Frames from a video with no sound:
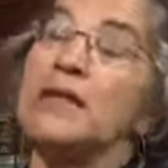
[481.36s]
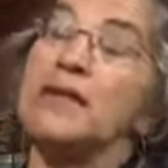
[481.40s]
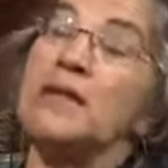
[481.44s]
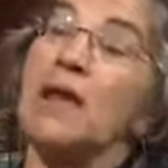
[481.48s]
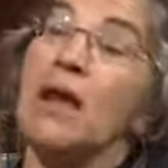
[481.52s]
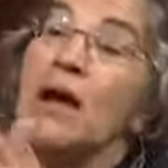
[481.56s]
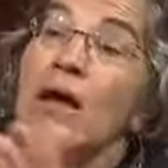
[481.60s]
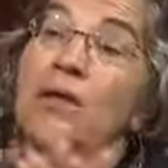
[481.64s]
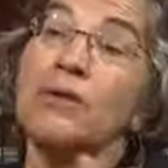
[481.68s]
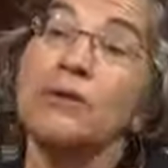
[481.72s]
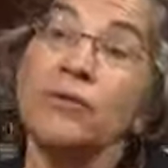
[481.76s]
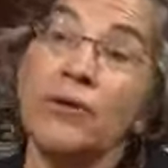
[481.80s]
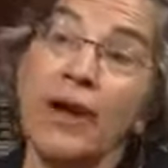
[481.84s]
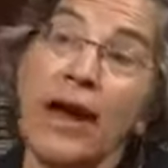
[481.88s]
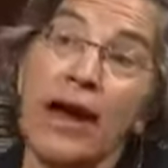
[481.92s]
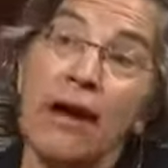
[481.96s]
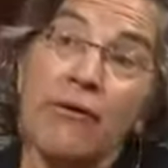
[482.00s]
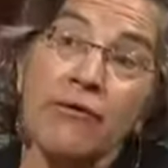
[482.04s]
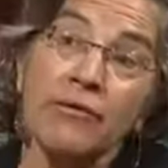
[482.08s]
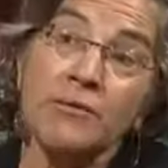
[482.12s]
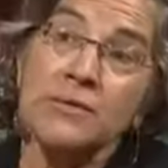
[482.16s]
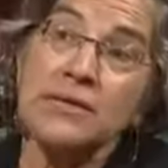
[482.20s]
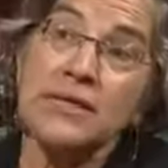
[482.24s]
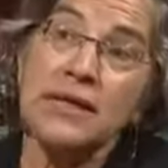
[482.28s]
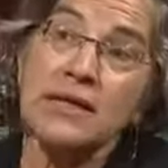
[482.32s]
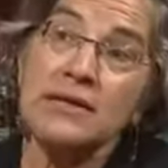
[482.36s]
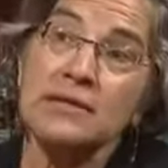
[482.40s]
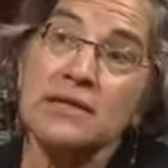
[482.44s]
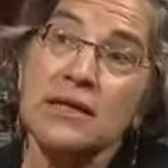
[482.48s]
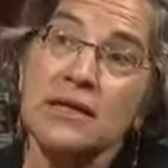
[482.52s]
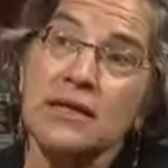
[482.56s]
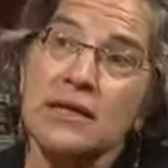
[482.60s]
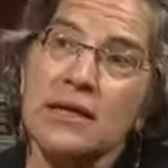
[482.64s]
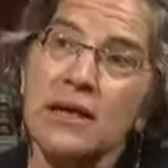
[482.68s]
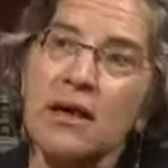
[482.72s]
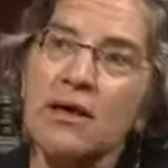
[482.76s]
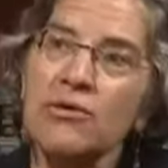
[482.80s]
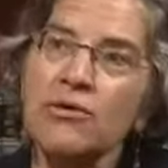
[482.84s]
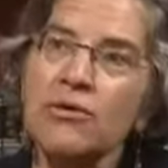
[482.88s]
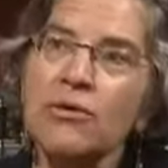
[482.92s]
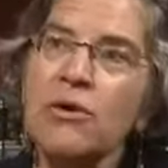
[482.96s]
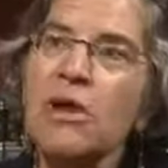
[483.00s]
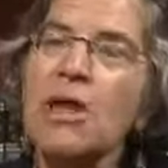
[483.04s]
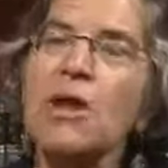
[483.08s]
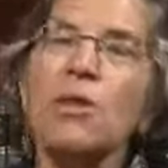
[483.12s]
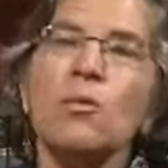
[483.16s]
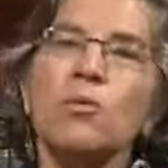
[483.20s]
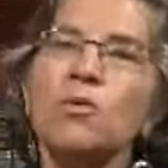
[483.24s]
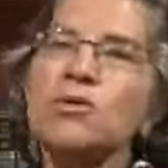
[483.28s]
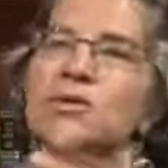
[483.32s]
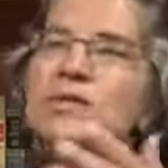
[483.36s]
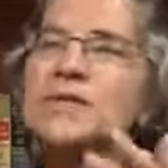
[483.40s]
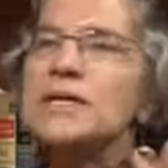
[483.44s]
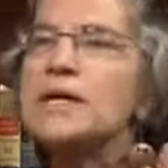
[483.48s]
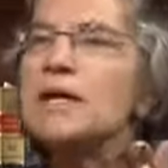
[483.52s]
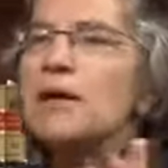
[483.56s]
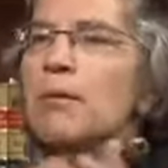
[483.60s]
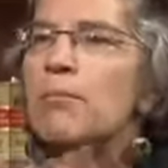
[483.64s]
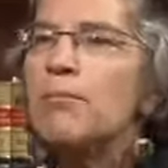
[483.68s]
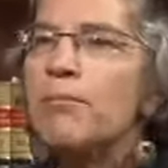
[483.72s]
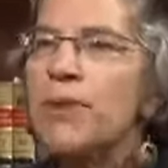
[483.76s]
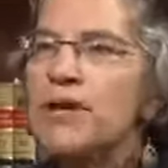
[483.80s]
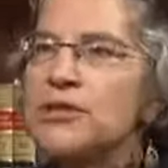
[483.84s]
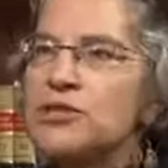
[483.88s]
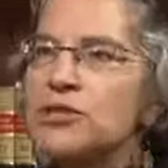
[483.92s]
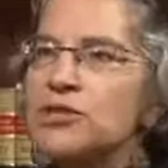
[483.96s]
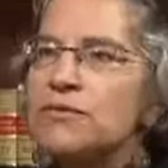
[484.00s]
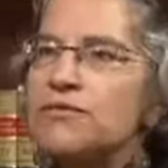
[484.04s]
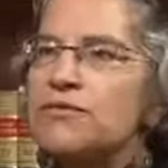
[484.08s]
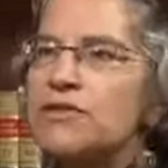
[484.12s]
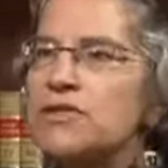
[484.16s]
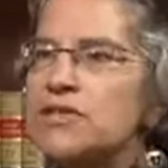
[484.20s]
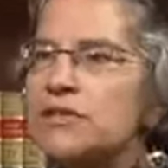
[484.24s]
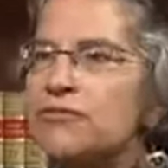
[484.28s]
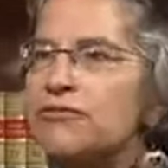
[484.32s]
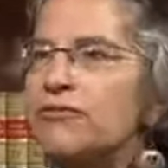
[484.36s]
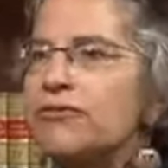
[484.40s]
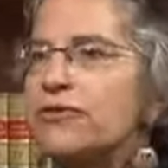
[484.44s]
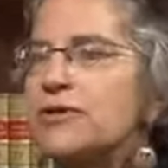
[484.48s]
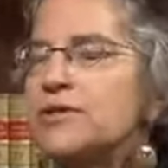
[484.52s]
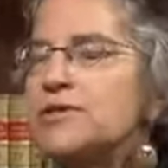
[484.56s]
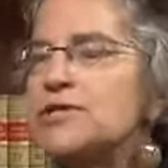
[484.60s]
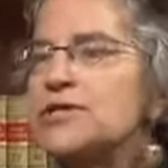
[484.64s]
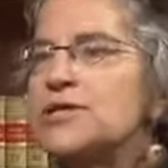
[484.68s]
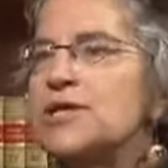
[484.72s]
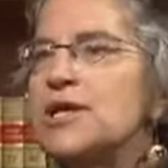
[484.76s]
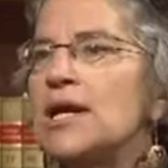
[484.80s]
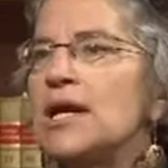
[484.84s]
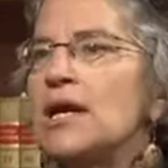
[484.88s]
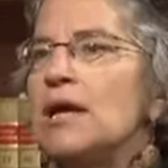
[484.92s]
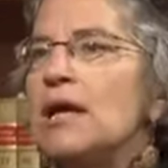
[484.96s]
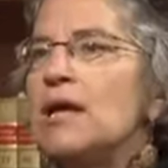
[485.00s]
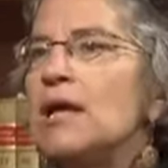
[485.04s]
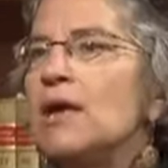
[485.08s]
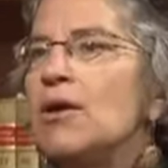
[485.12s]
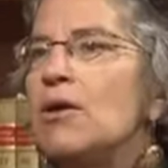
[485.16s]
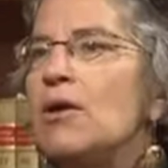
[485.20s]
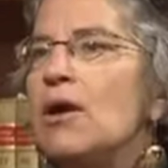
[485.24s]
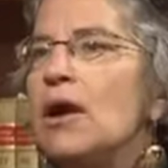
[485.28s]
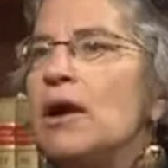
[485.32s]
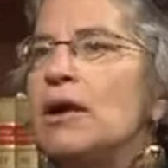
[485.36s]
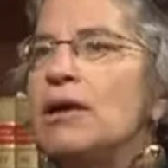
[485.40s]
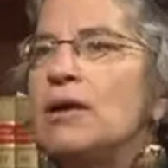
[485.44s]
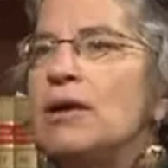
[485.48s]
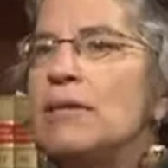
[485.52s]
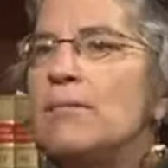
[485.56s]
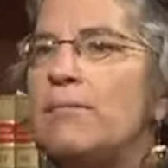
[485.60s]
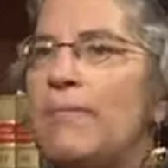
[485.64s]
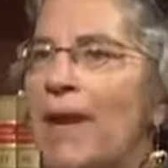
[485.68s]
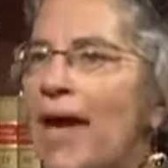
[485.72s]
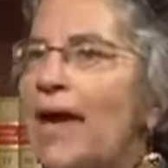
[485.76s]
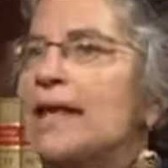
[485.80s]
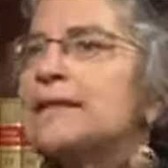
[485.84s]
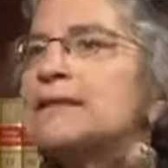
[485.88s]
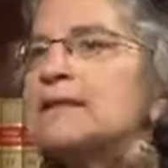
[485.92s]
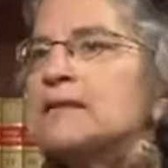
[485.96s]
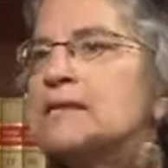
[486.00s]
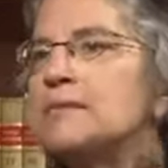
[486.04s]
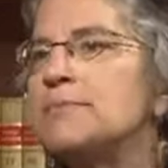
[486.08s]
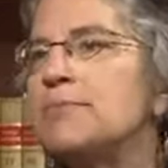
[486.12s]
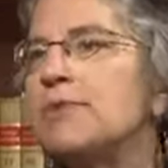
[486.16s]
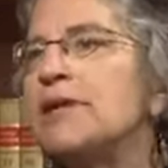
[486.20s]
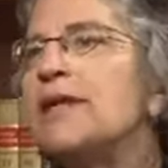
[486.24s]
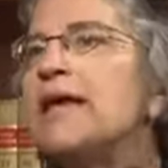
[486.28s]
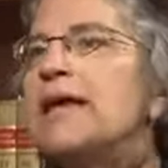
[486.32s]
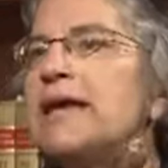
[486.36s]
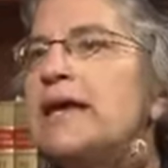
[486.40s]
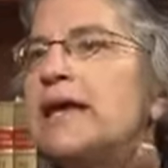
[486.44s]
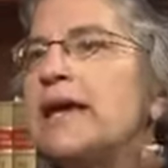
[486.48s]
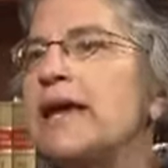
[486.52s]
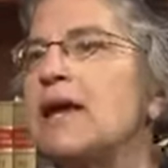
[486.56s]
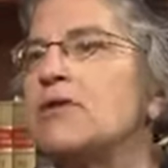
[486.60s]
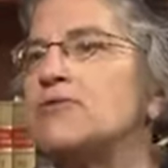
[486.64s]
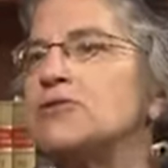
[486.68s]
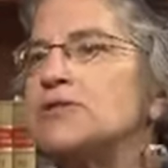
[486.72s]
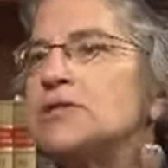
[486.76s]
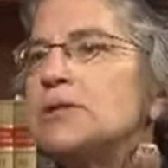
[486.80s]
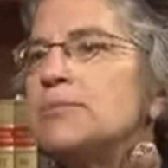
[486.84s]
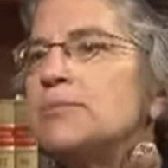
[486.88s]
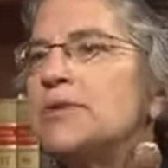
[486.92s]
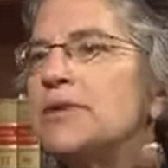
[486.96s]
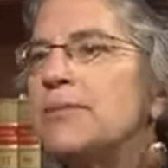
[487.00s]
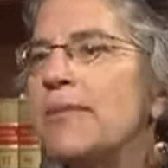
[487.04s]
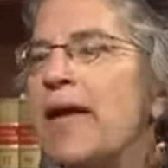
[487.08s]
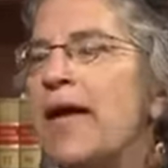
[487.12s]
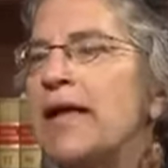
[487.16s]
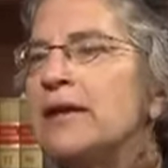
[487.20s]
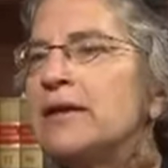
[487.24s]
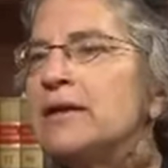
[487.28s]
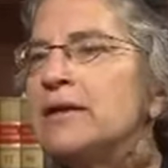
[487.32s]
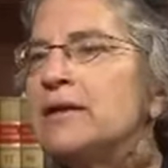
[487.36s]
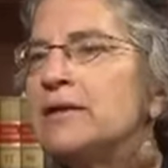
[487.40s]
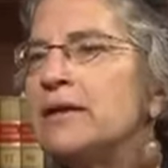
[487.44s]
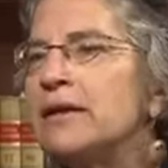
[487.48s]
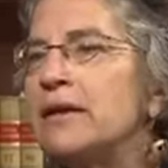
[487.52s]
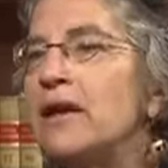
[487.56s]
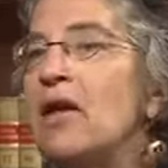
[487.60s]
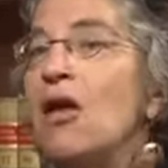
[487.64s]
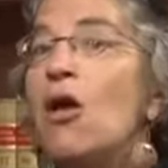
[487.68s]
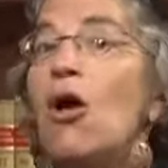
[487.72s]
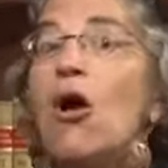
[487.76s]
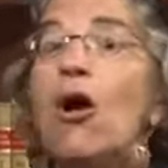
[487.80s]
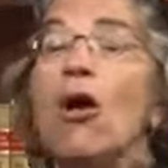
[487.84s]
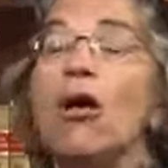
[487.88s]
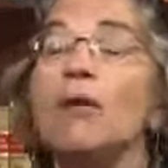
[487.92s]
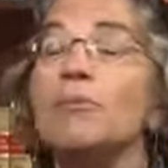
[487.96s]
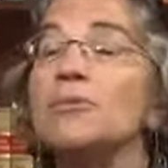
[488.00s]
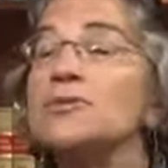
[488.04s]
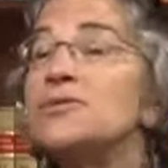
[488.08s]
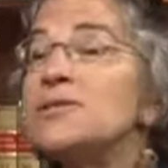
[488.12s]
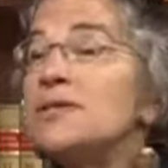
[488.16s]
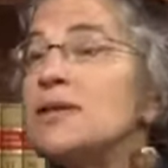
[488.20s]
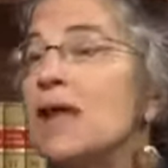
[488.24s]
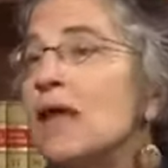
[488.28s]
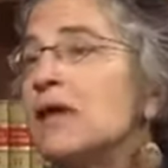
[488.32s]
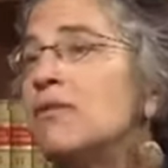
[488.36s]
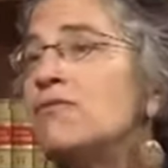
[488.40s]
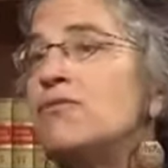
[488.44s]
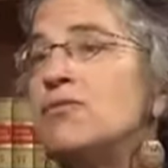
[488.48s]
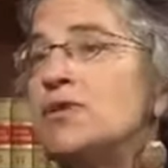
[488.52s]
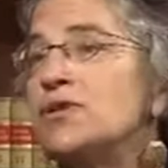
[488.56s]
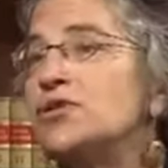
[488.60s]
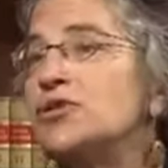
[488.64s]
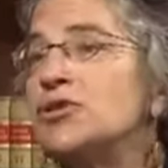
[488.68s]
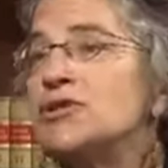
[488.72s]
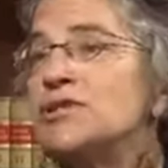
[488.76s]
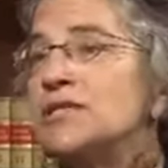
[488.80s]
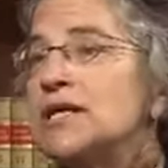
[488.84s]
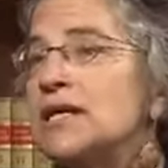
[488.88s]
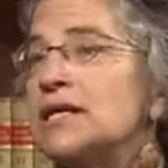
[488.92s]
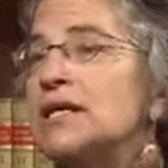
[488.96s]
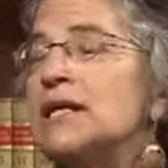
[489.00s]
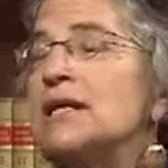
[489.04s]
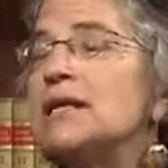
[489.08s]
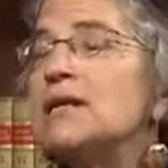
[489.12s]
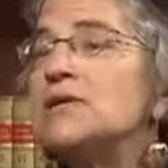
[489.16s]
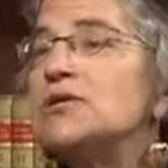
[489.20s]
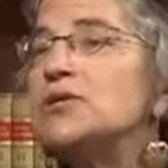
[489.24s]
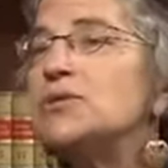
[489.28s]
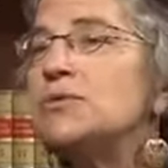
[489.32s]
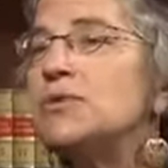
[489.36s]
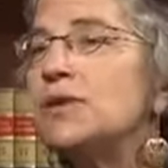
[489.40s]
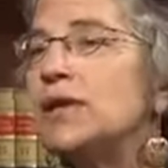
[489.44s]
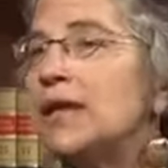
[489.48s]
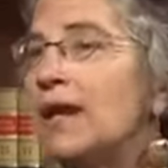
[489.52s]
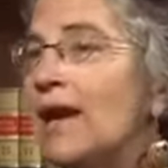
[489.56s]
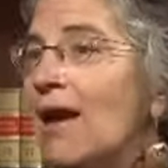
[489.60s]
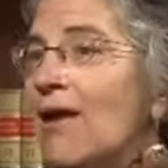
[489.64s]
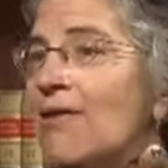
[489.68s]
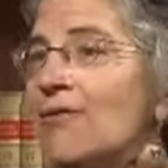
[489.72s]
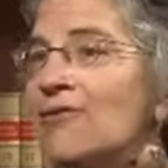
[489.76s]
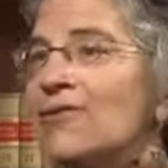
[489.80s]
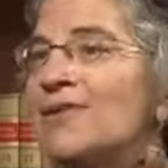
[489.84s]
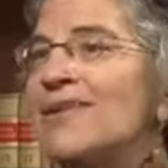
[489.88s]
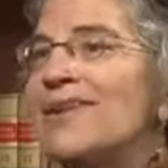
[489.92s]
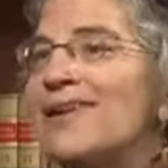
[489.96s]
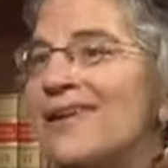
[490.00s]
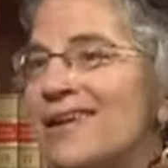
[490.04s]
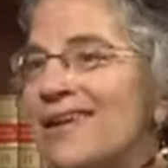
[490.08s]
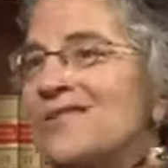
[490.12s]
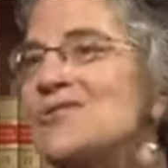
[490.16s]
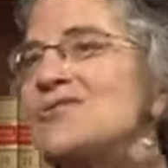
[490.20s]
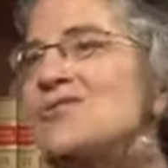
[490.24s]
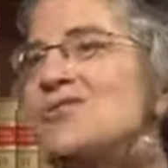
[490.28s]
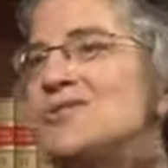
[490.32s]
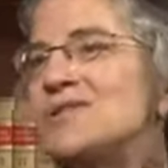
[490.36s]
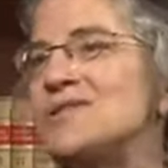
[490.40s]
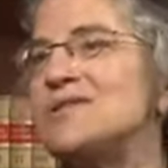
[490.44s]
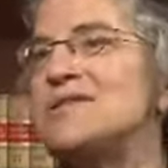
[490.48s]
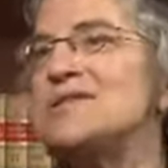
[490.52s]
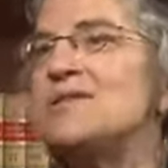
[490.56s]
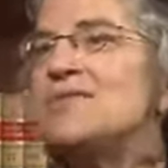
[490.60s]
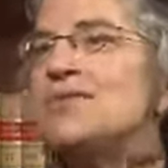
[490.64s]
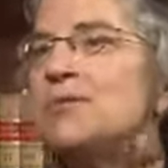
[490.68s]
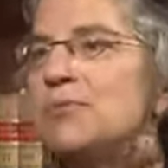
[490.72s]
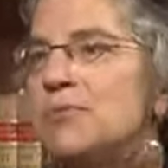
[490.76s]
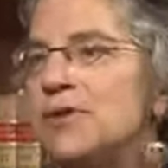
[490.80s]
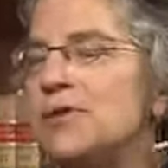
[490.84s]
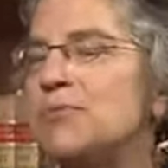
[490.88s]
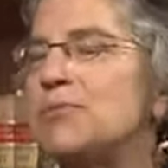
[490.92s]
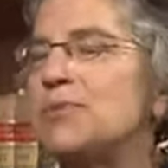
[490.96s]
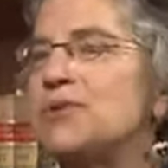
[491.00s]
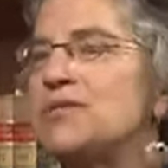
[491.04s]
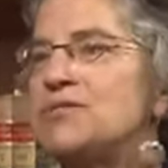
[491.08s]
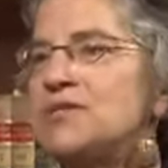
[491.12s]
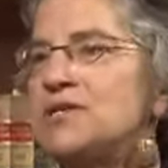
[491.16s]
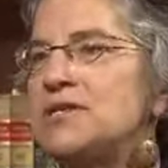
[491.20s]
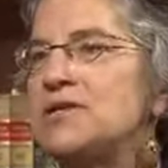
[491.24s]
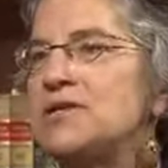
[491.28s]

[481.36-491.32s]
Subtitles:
and other Arab states on the other. We're seeing a bunch of different battles playing out diplomatically, almost none of which are taking into account the interests of the people of